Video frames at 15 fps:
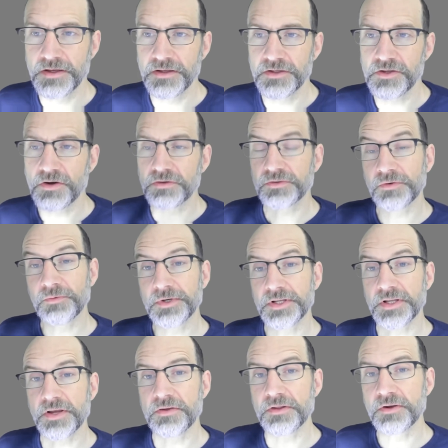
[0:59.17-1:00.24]
You also want to
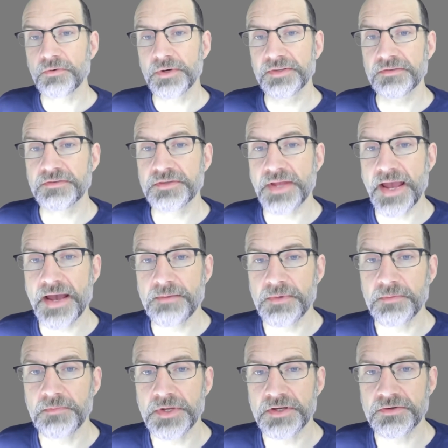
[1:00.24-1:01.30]
go to the quizzes tab
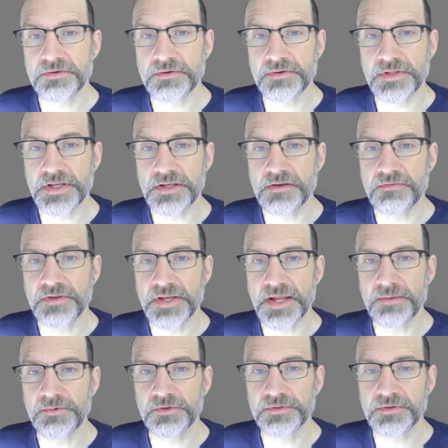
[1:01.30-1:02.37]
and make sure that you've
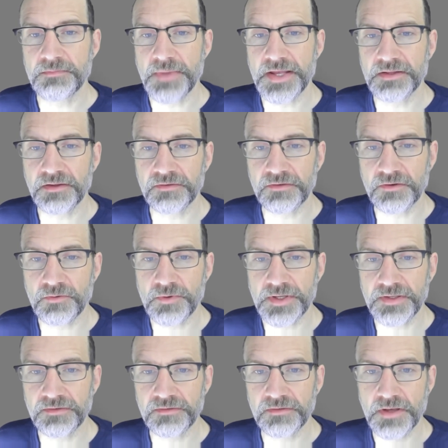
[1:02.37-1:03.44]
enabled to make this a
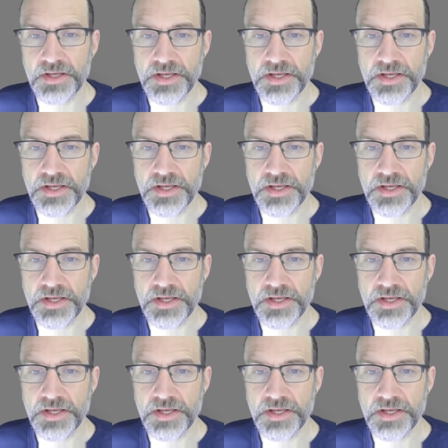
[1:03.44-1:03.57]
quiz.